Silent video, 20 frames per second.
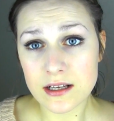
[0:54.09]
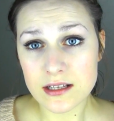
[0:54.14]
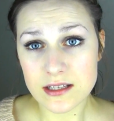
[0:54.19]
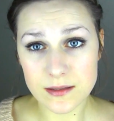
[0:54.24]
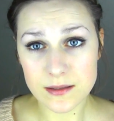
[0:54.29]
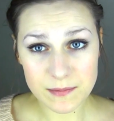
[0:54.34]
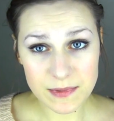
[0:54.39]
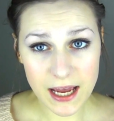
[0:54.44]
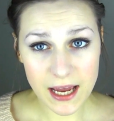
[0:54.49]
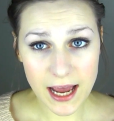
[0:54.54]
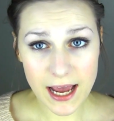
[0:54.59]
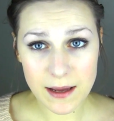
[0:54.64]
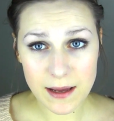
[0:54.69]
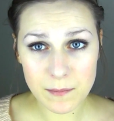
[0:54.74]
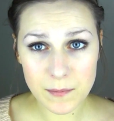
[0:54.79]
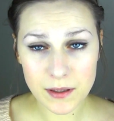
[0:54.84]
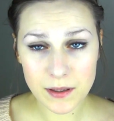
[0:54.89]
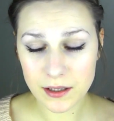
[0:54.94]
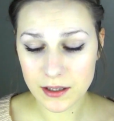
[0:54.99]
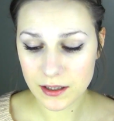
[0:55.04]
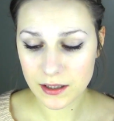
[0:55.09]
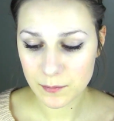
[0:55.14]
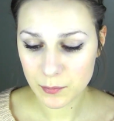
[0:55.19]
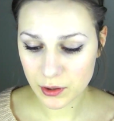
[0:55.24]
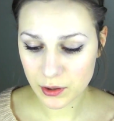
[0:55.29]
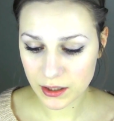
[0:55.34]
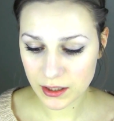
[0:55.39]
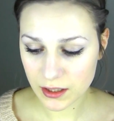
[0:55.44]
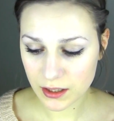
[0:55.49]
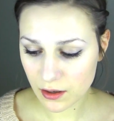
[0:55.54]
some time
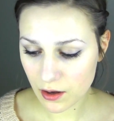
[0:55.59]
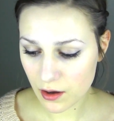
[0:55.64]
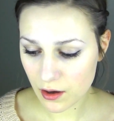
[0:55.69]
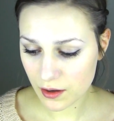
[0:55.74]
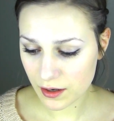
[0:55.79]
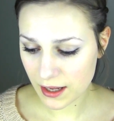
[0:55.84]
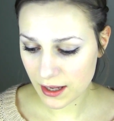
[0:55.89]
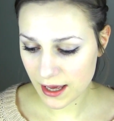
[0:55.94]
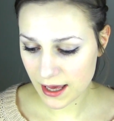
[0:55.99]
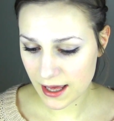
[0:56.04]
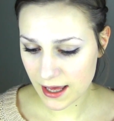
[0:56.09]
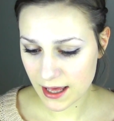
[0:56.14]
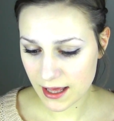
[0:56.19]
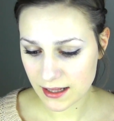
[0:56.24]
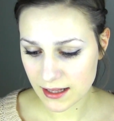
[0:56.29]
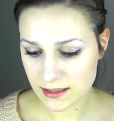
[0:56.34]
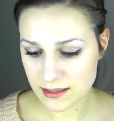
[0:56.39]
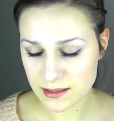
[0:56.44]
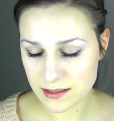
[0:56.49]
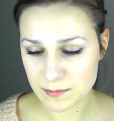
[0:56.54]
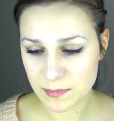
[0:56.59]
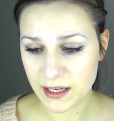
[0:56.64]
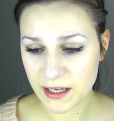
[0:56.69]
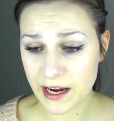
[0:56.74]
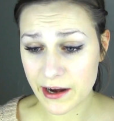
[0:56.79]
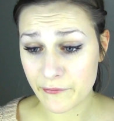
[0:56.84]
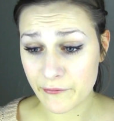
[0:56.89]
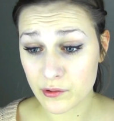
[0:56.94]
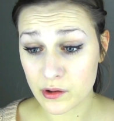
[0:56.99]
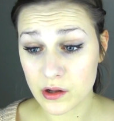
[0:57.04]
putting it on and be
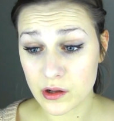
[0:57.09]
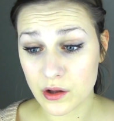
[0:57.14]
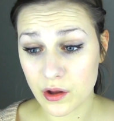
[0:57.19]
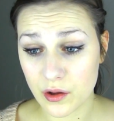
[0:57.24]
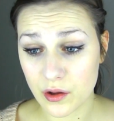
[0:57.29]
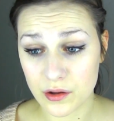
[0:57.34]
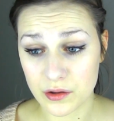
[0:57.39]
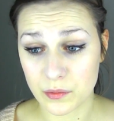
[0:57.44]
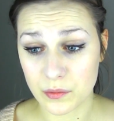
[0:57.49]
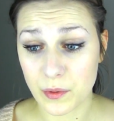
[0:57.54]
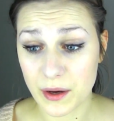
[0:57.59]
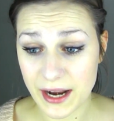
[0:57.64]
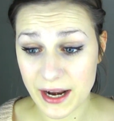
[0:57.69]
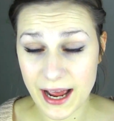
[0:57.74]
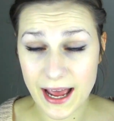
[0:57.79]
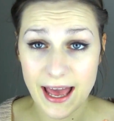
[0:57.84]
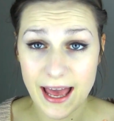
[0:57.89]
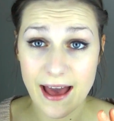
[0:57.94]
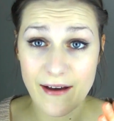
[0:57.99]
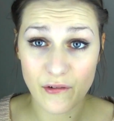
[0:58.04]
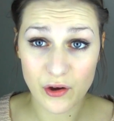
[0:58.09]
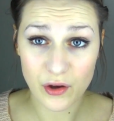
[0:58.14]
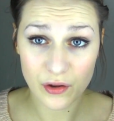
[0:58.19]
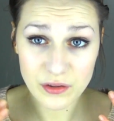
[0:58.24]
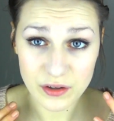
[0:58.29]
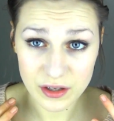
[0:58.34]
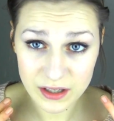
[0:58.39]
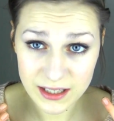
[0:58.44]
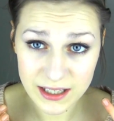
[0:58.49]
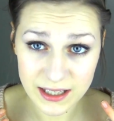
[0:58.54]
careful on what I have
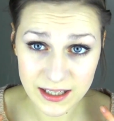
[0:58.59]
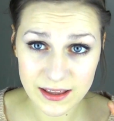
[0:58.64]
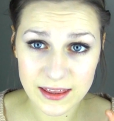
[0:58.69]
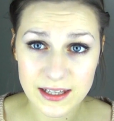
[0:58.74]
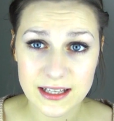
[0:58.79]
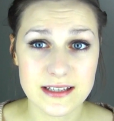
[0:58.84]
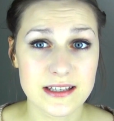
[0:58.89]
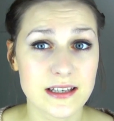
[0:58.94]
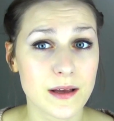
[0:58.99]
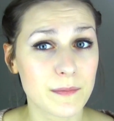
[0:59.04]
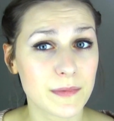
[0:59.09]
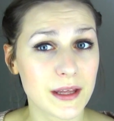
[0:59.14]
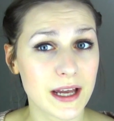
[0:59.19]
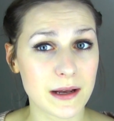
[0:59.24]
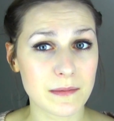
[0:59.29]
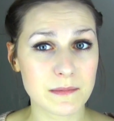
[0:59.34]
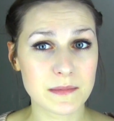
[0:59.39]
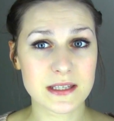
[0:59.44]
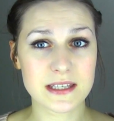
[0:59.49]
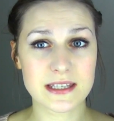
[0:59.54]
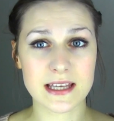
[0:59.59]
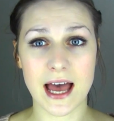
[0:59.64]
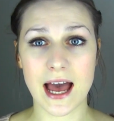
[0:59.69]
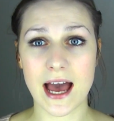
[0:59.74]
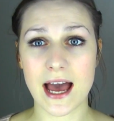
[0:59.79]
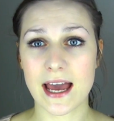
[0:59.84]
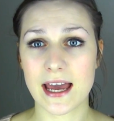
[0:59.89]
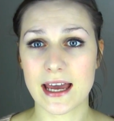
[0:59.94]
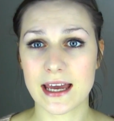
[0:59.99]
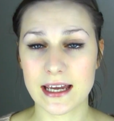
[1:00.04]
underneath. And sometimes
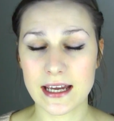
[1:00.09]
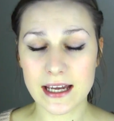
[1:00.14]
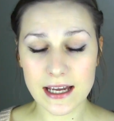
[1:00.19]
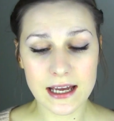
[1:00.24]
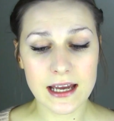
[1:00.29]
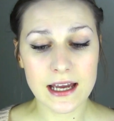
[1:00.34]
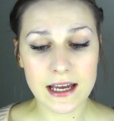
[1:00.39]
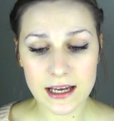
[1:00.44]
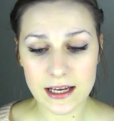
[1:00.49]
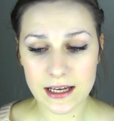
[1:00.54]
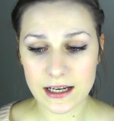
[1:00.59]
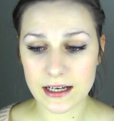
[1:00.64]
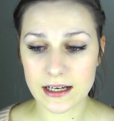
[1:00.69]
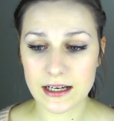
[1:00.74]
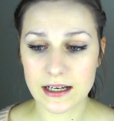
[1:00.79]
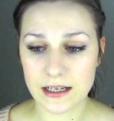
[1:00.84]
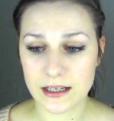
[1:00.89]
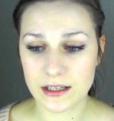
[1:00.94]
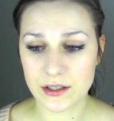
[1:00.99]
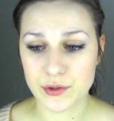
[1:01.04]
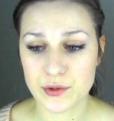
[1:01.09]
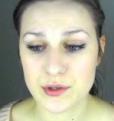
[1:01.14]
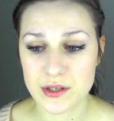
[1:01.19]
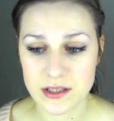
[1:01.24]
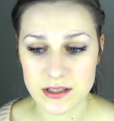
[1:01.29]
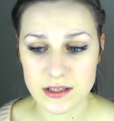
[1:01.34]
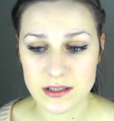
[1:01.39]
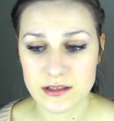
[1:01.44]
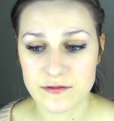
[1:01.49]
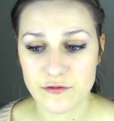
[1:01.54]
I
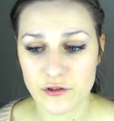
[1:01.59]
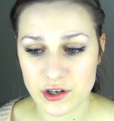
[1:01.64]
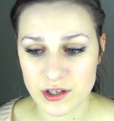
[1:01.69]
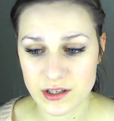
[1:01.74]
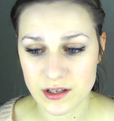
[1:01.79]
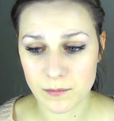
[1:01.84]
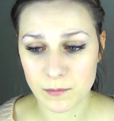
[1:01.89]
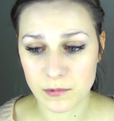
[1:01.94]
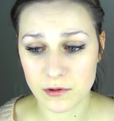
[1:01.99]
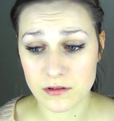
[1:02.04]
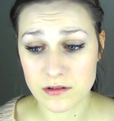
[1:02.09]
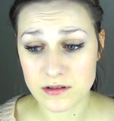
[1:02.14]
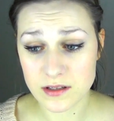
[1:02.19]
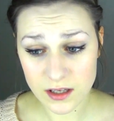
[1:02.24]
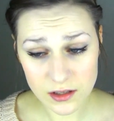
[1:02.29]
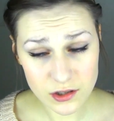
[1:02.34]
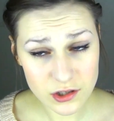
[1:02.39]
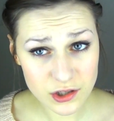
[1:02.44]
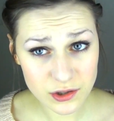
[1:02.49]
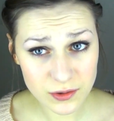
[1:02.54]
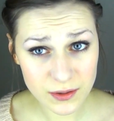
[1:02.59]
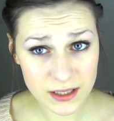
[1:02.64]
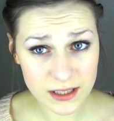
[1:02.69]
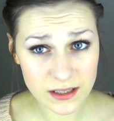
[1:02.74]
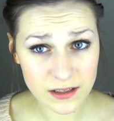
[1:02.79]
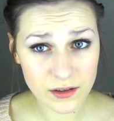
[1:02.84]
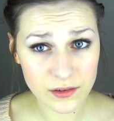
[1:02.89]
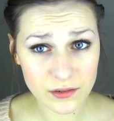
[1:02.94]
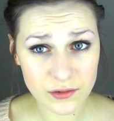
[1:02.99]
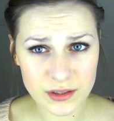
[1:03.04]
use, for example,
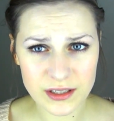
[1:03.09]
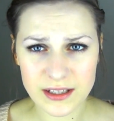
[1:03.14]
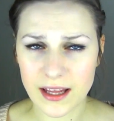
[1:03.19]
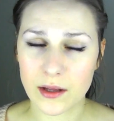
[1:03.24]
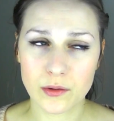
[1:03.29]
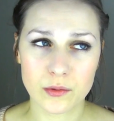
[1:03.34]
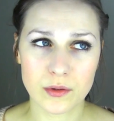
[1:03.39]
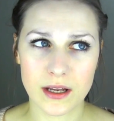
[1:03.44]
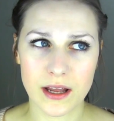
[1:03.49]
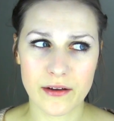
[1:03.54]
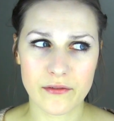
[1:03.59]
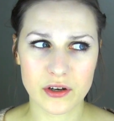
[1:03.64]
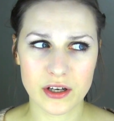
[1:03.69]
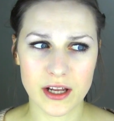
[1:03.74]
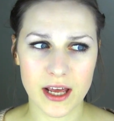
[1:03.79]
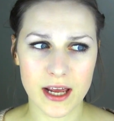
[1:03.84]
sunscreen underneath. I do it every